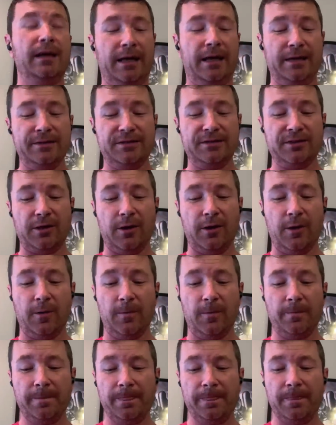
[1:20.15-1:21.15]
And
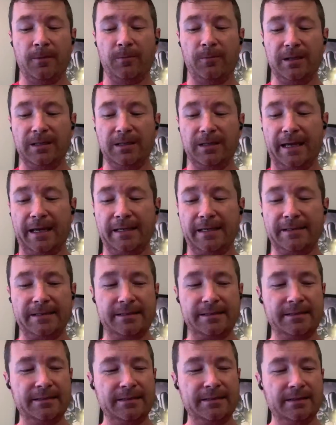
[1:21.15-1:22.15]
so we
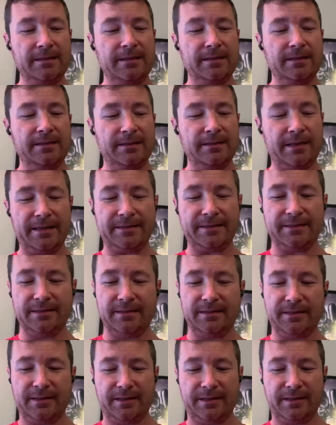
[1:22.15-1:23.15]
landed.
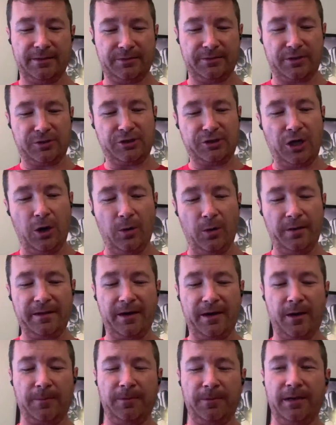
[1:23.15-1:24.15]
They're towing the
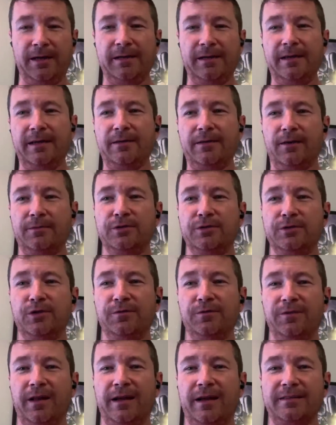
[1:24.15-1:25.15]
airplane in on 2
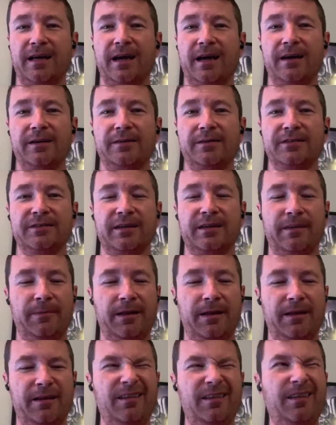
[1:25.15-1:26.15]
flat tires, and I'm
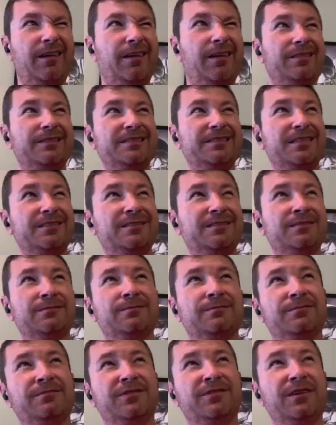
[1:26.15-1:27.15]
like, it says
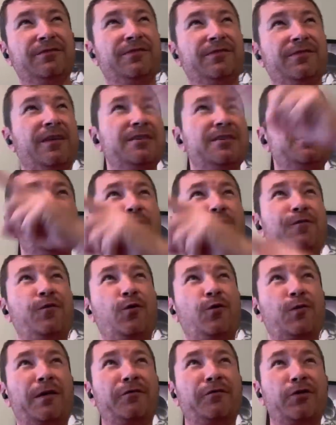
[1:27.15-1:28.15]
VFA
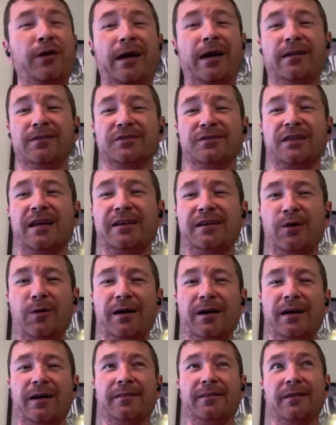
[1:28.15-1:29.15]
204 River Rattlers. I know
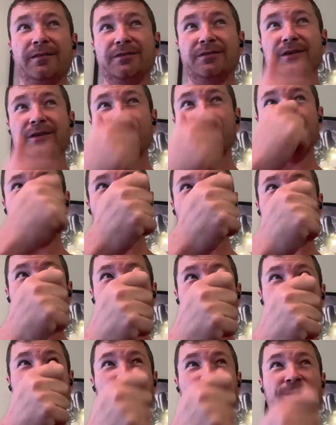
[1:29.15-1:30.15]
a guy there. So I took a
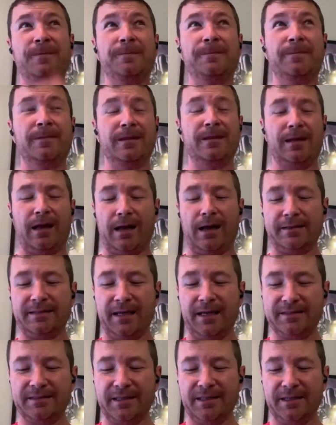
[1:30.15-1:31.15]
picture, I
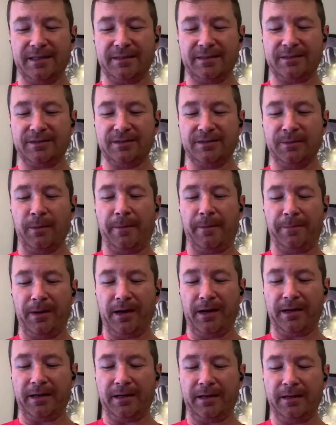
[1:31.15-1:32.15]
texted it to my
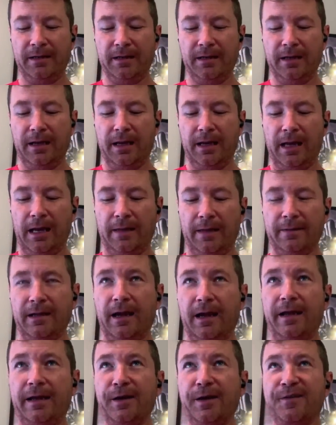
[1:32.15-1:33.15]
buddy, and
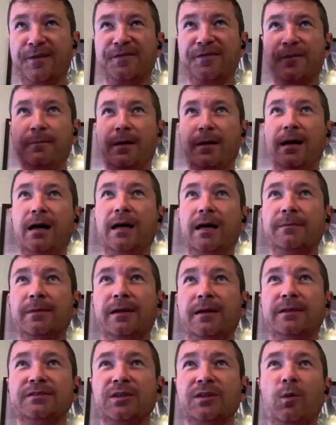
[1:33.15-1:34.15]
then I hear from behind
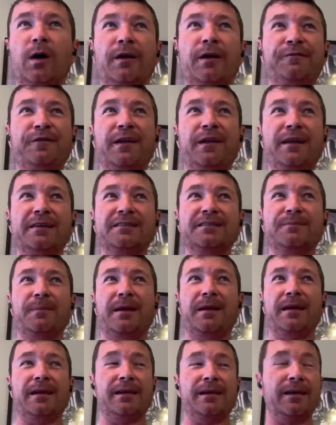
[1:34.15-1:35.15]
me, so what if it is
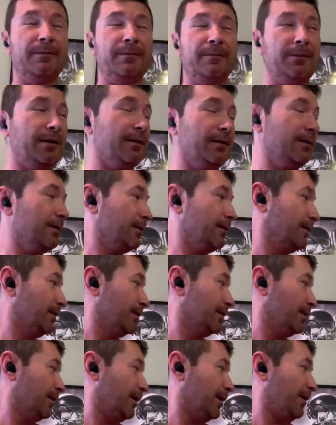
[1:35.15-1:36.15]
me? And I'm like,
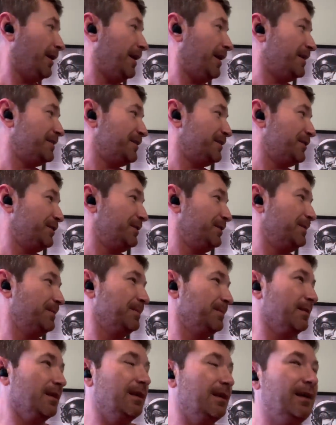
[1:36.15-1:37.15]
oh, hey, dude.
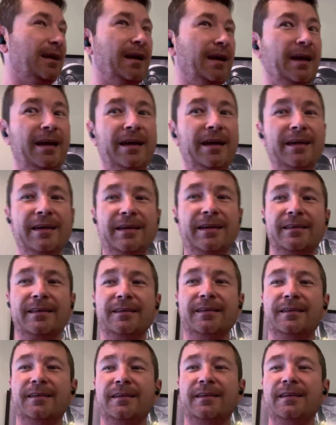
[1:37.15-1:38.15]

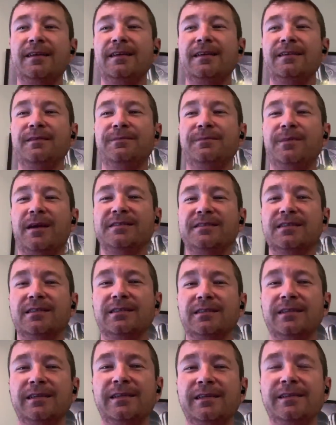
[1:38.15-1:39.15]
And he
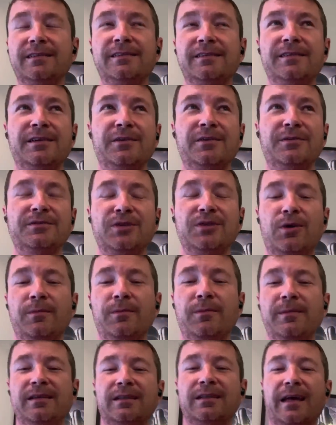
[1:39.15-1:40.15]
basically, told
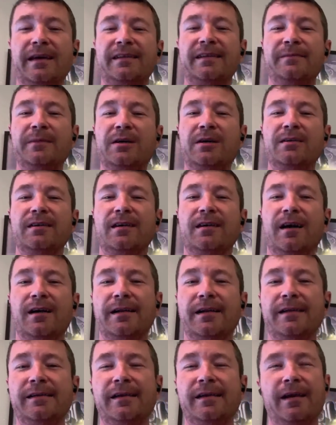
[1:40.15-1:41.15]
me, land of milk and
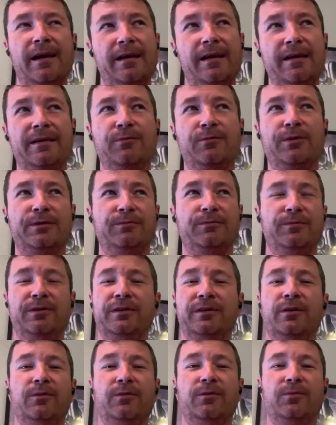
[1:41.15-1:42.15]
honey. Hey,
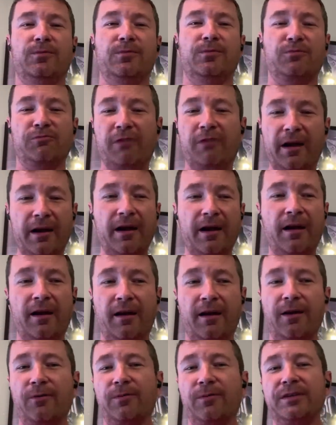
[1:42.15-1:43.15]
we're Red
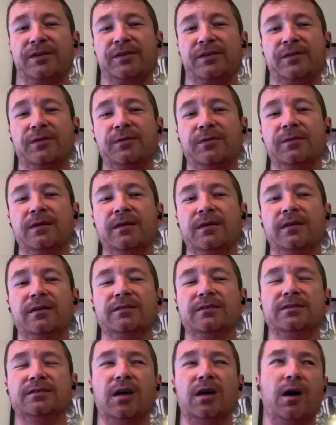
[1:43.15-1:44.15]
Air. We do
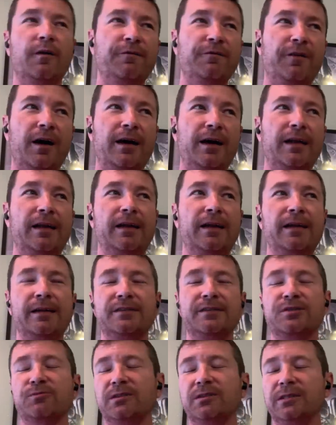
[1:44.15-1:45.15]
dogfighting.
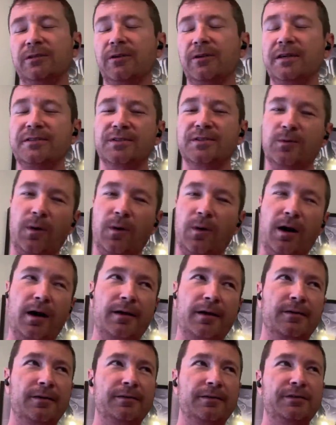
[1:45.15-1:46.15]
It's a really great
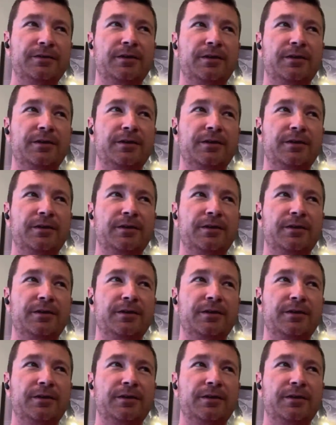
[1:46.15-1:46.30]
squadron.